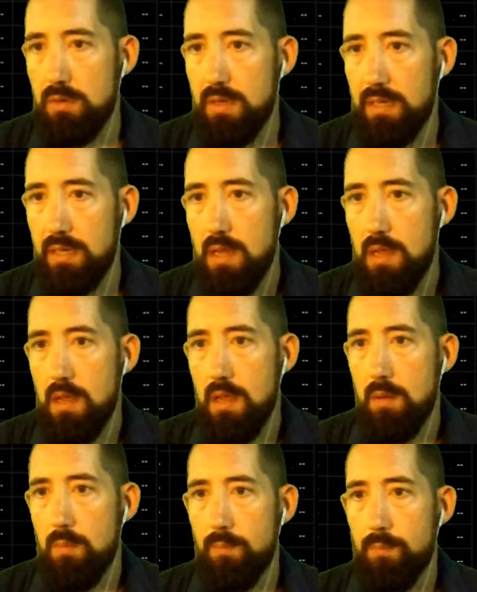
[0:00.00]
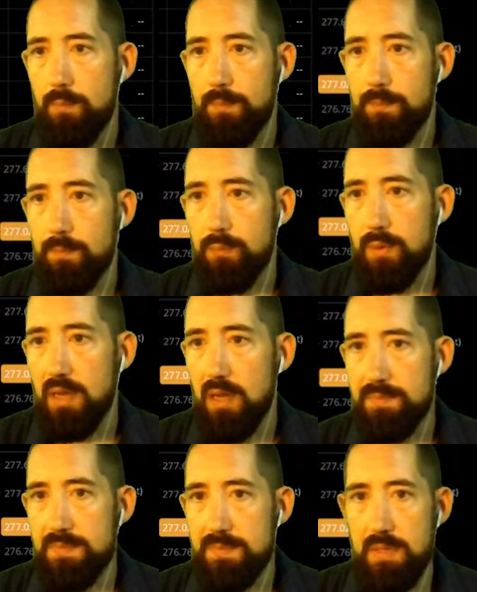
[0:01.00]
ahead, bring
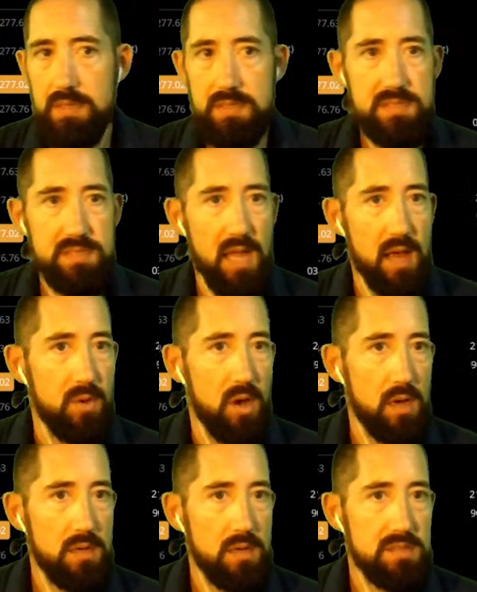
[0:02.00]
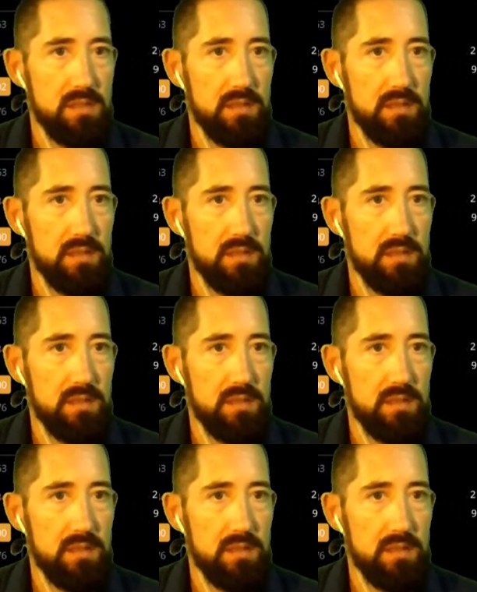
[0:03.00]
up Starbox.